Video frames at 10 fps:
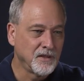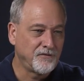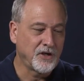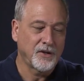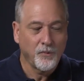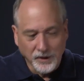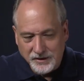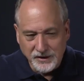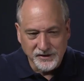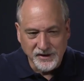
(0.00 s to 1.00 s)
If you're like,
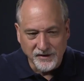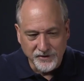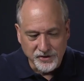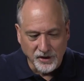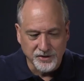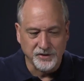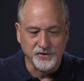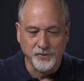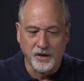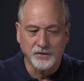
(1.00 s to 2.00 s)
what's in a set of
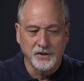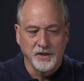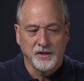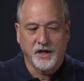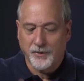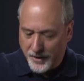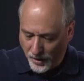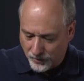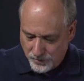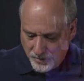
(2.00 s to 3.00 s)
instructions? Well, here we
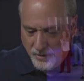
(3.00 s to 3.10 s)
go.